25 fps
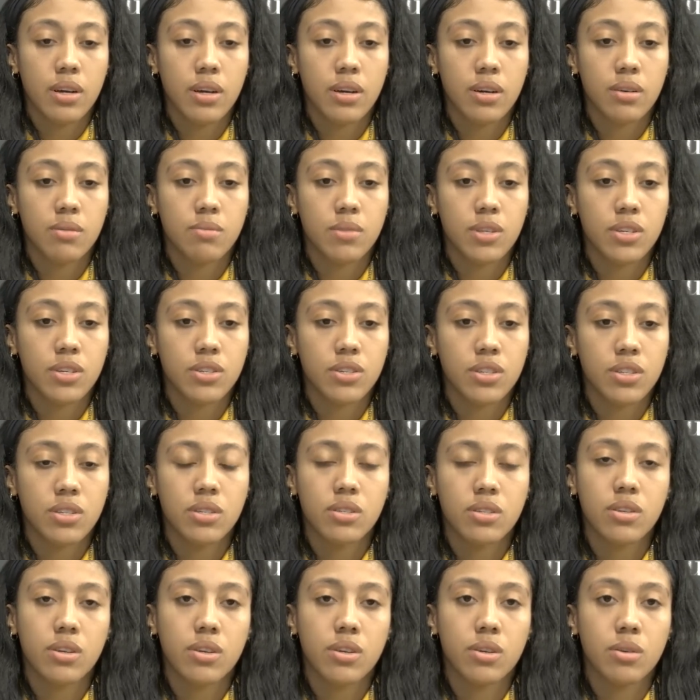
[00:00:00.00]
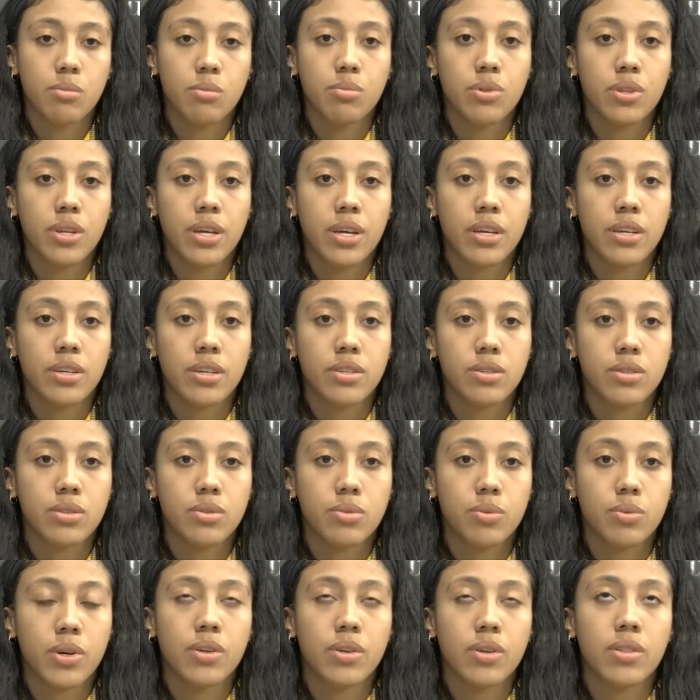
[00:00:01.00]
there's just certain plays
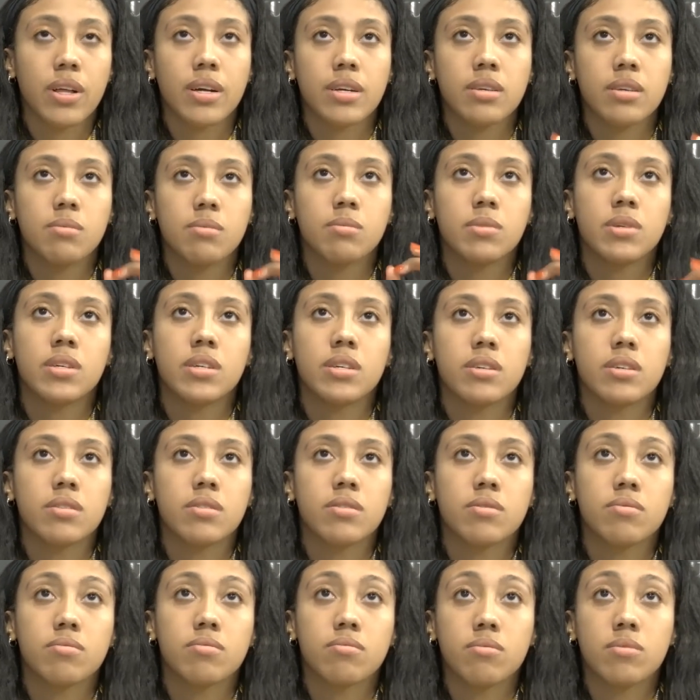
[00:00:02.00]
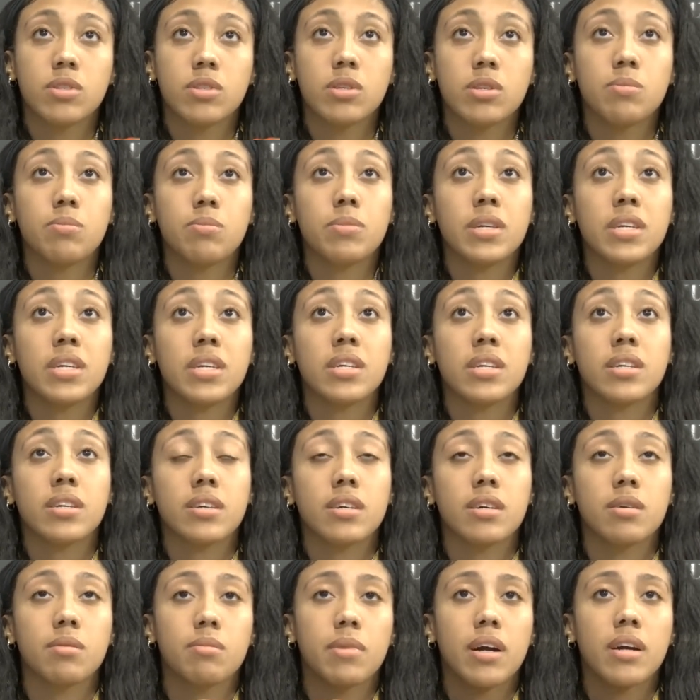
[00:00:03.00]
where that can be, to me,
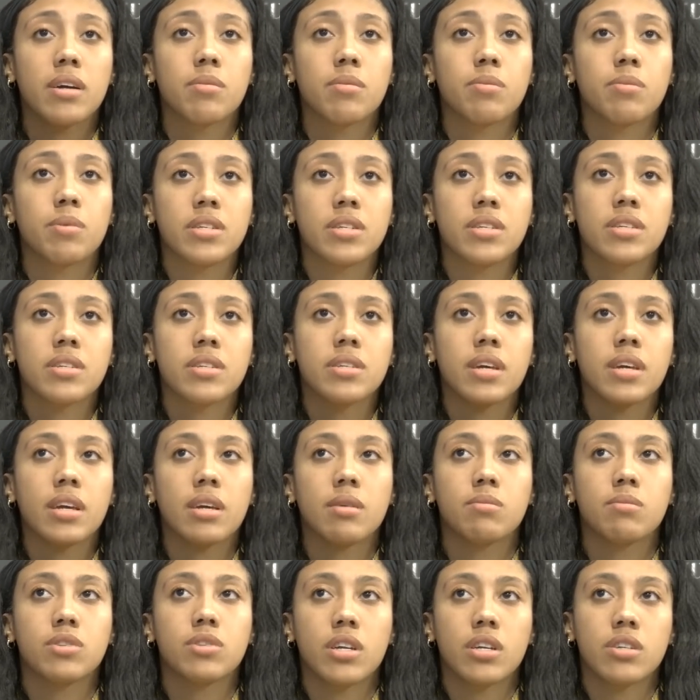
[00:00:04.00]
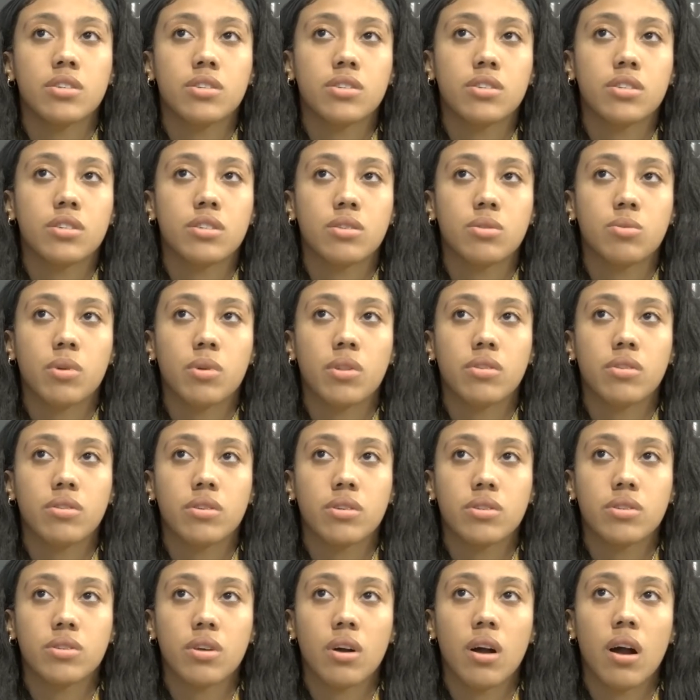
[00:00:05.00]
in my opinion, game changers, whether
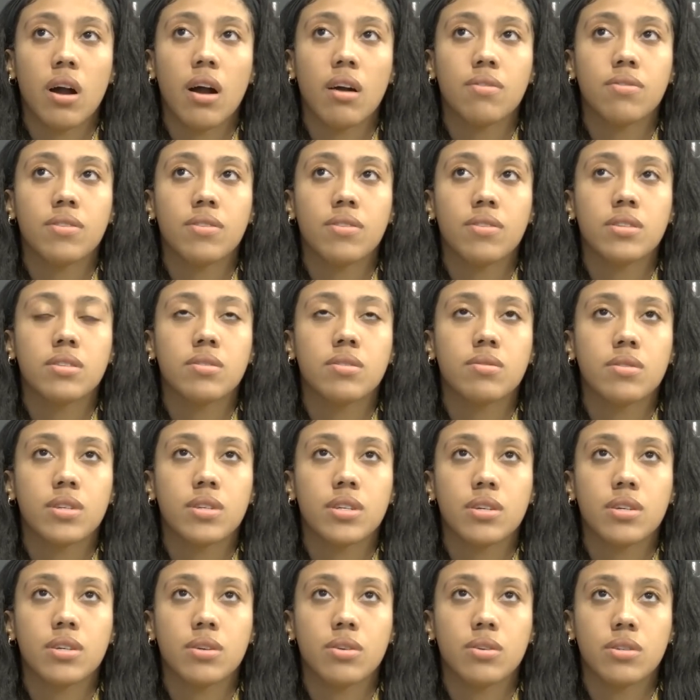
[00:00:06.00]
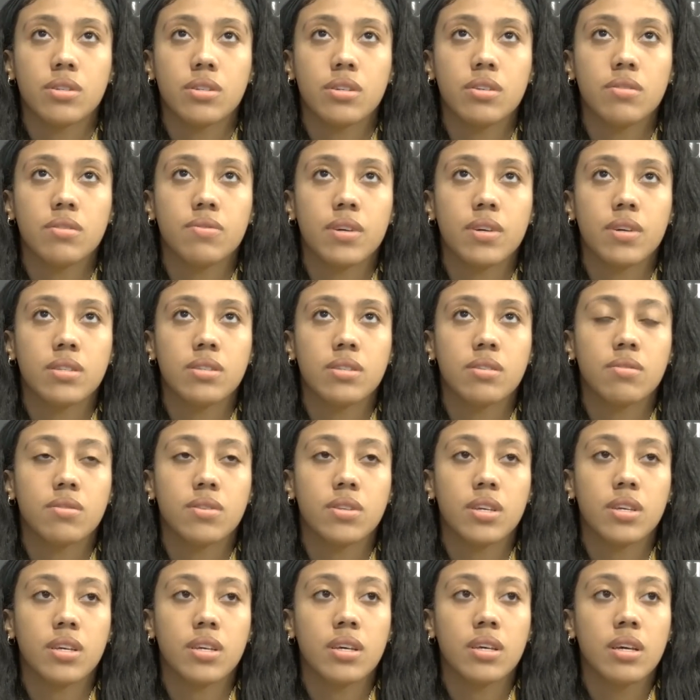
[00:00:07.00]
it's offensively or defensively,